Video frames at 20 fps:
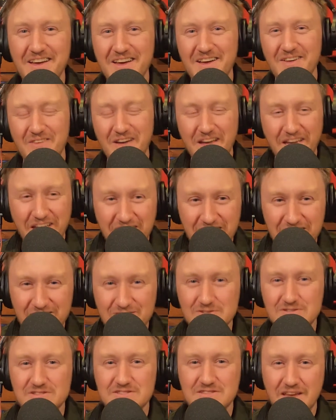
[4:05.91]
Like
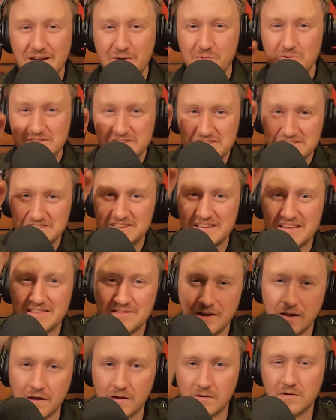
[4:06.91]
you're just like with these teeth
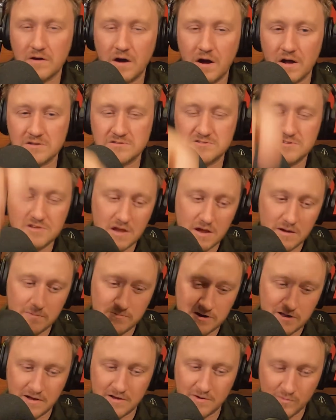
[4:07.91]
like, God damn
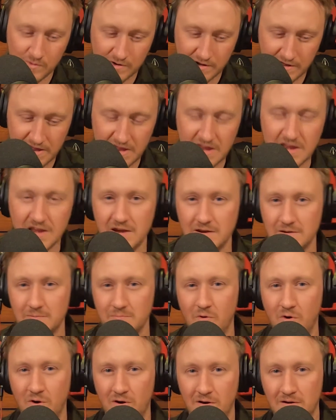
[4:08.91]
it, I don't want to eat
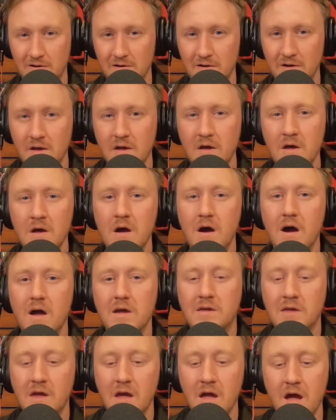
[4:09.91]
anymore. I
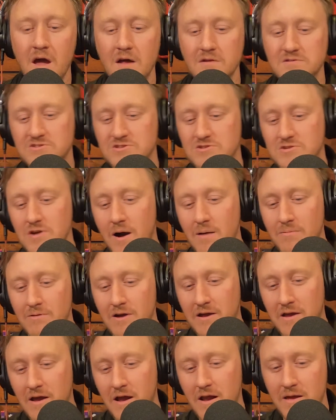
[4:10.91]
can't
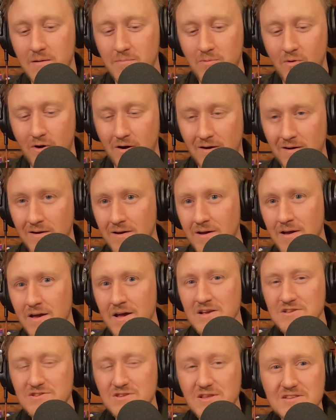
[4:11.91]
stomach anymore.
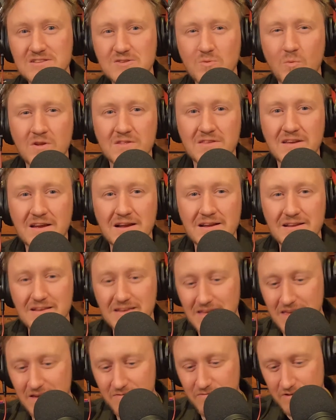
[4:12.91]
So that's the one thing I
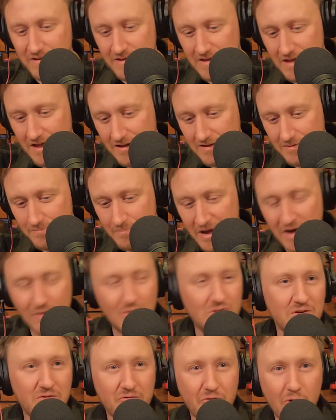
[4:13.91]
didn't get
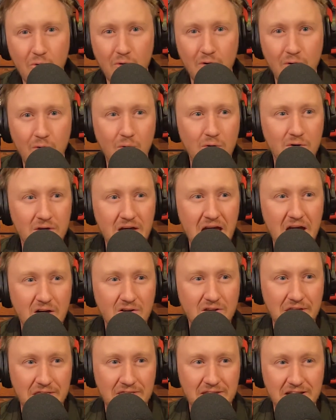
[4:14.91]
about the whole
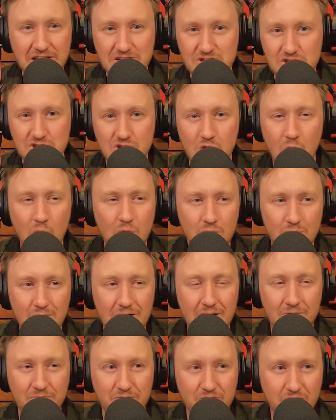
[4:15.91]
alien thing. It's just going
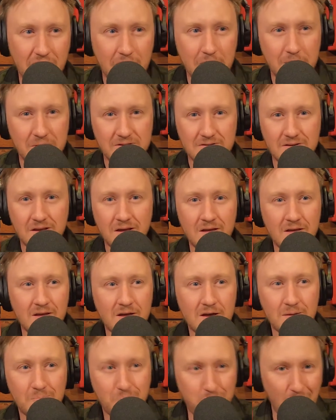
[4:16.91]
around fucking
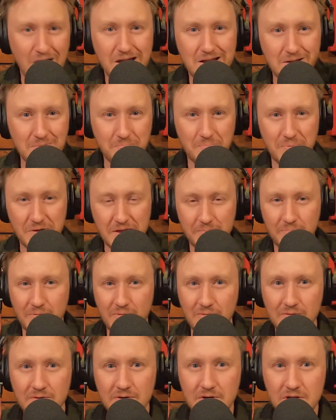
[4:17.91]
biting
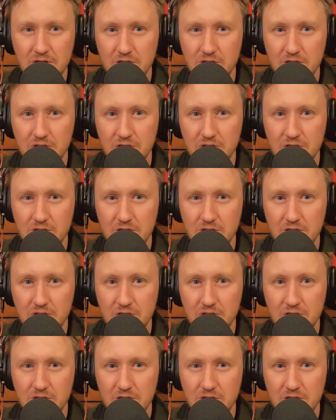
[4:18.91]
people.